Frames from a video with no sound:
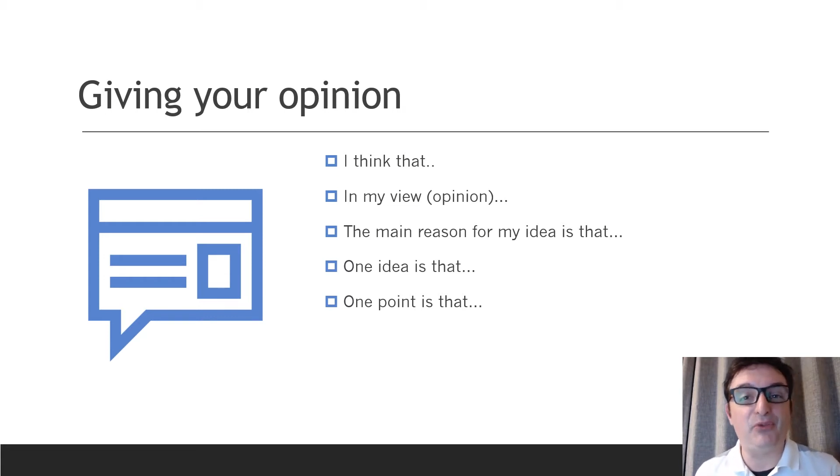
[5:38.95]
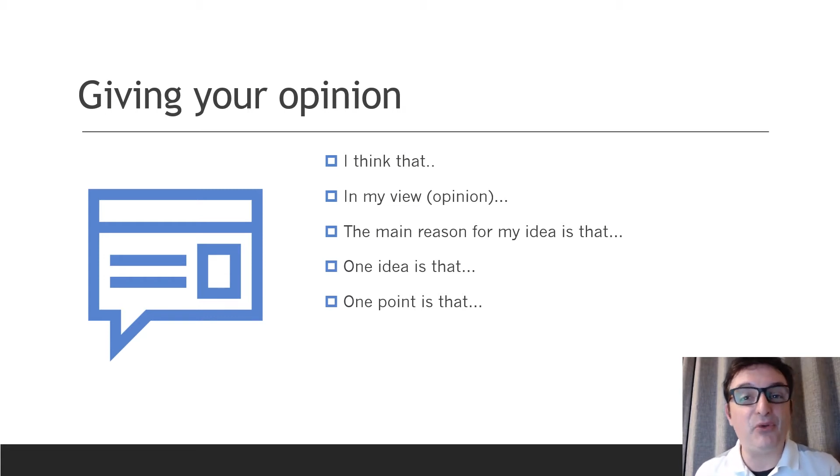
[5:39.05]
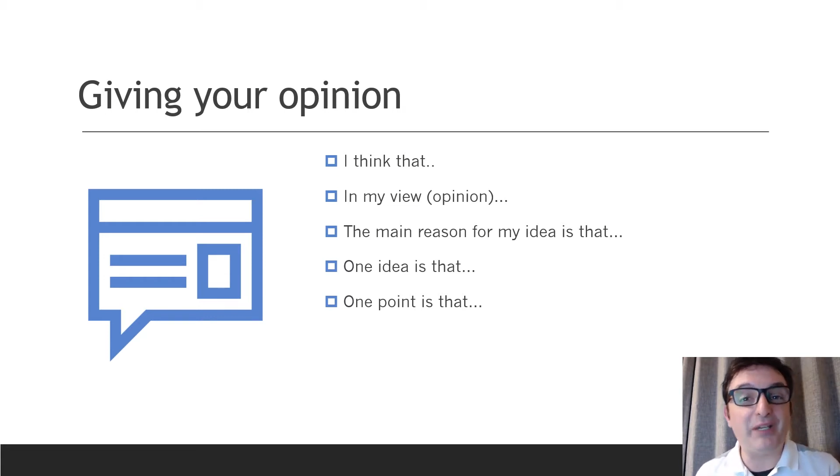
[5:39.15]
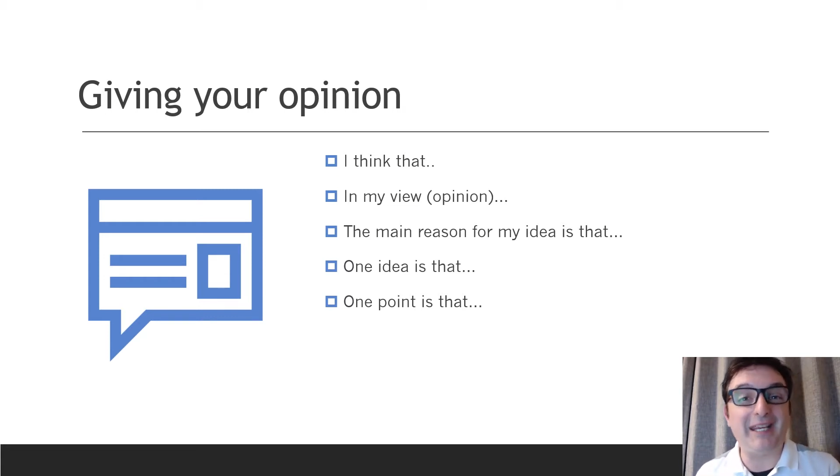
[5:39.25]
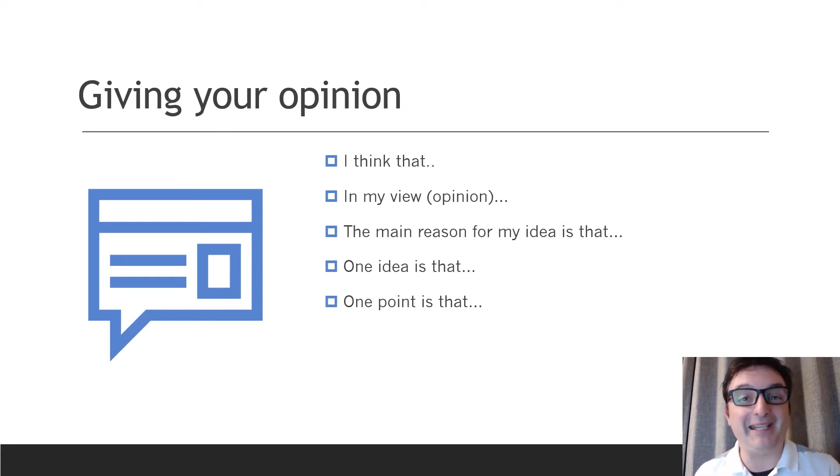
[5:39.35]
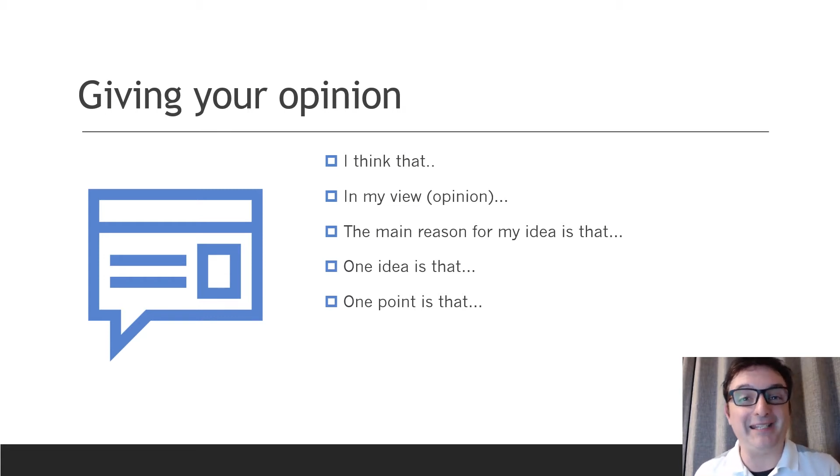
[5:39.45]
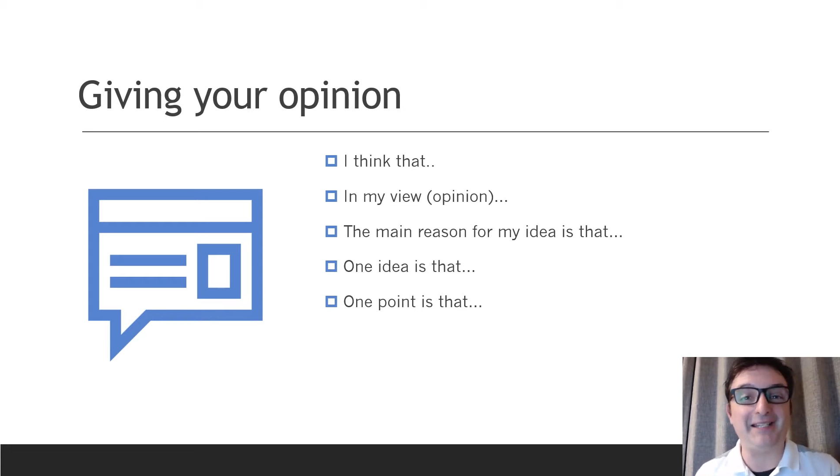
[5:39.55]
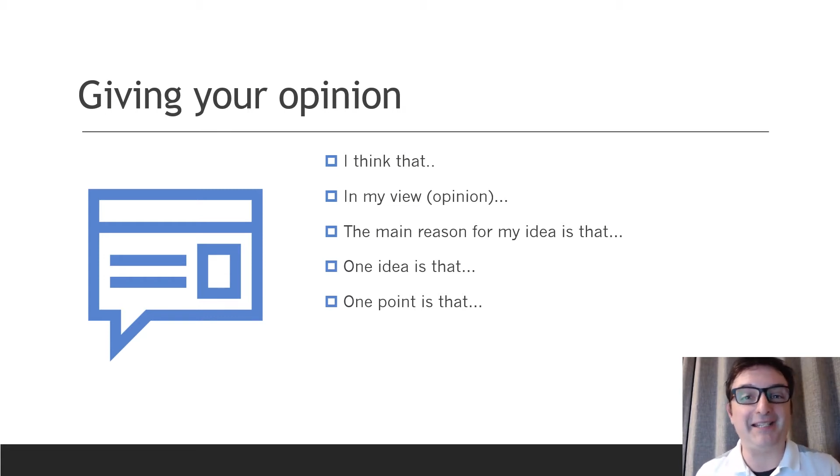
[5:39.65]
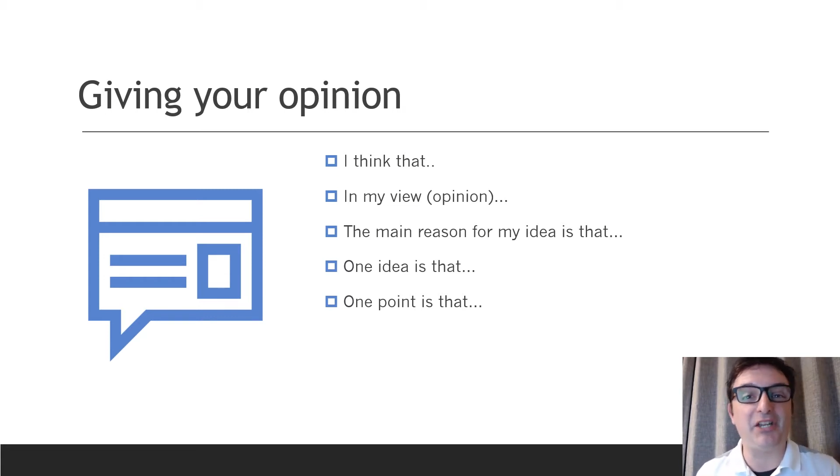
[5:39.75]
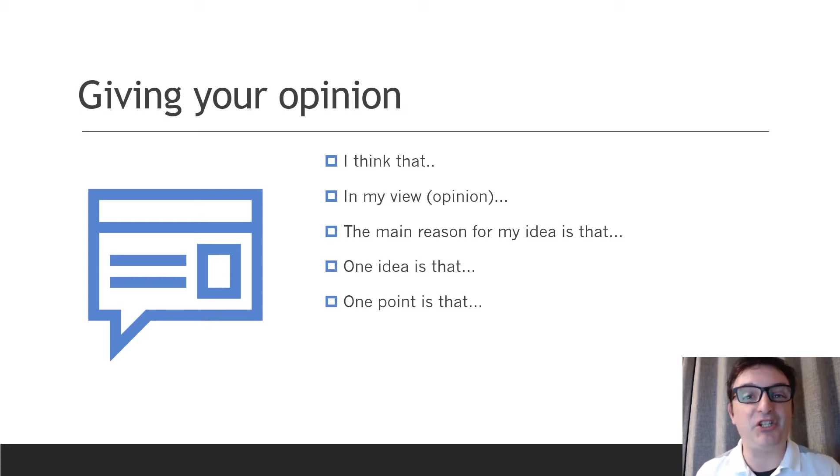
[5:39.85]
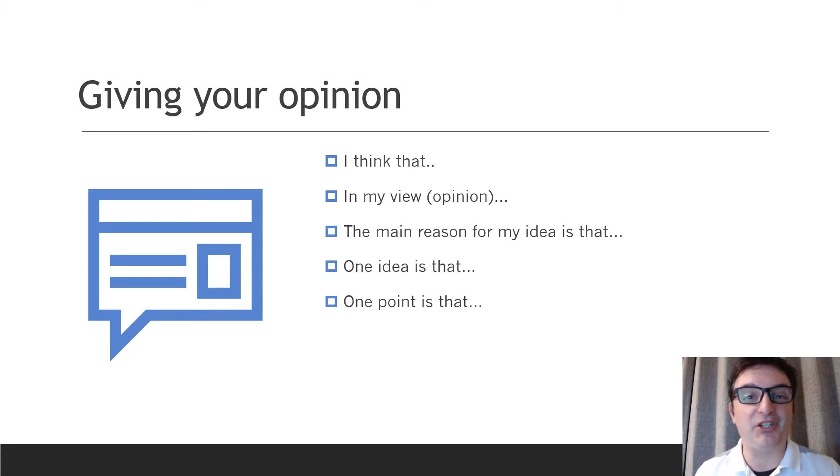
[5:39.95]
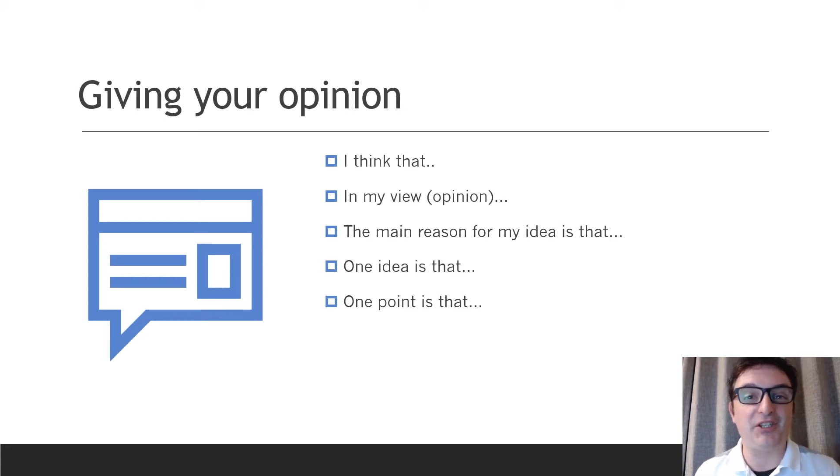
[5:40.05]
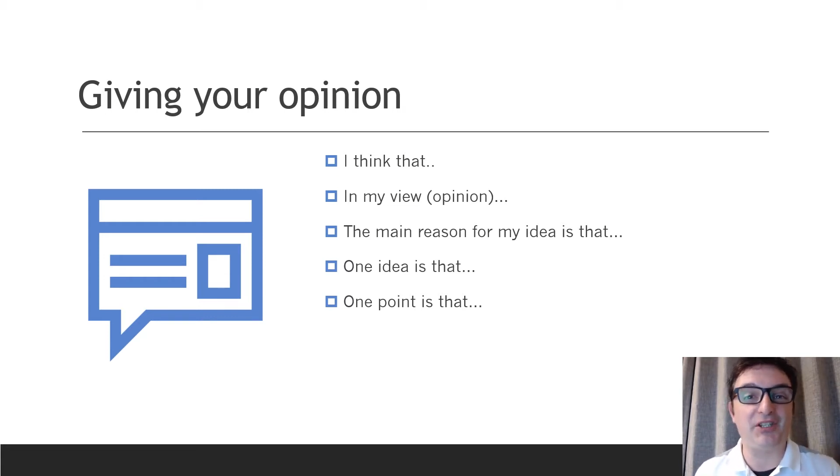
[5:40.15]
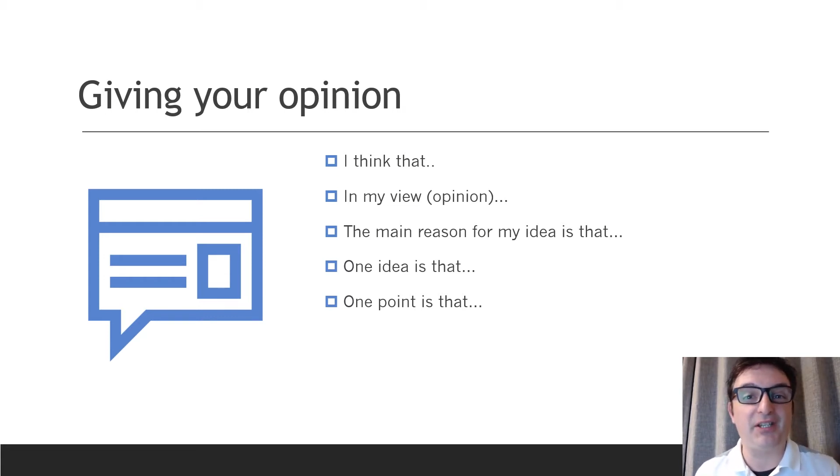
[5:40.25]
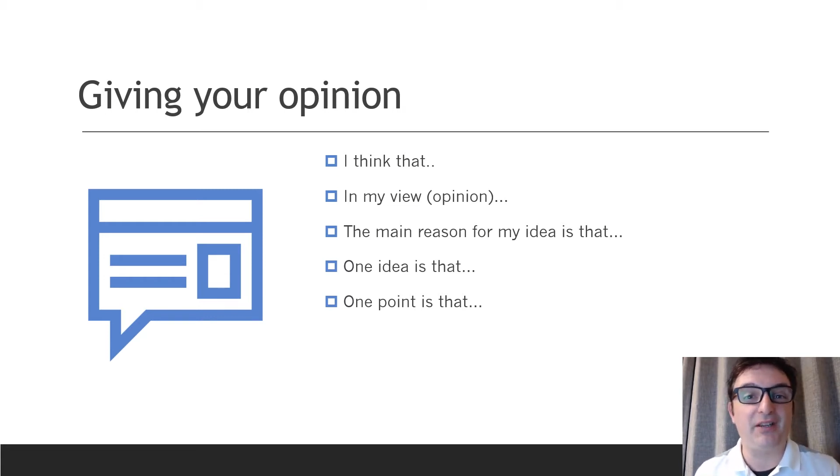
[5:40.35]
talking in
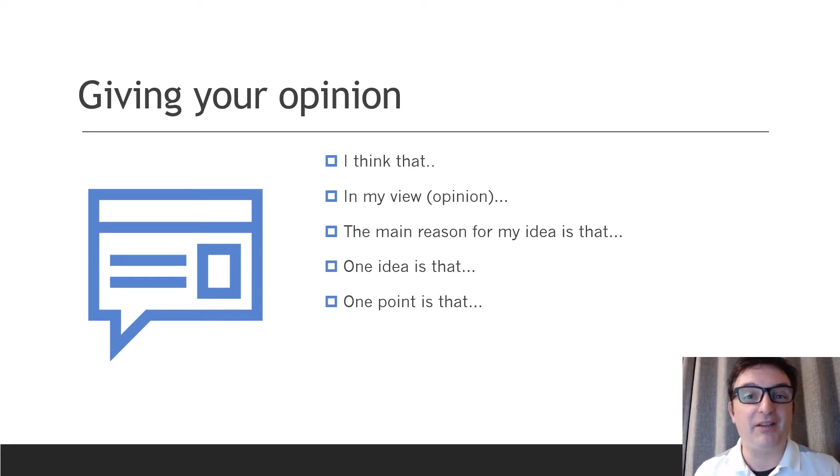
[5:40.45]
discussions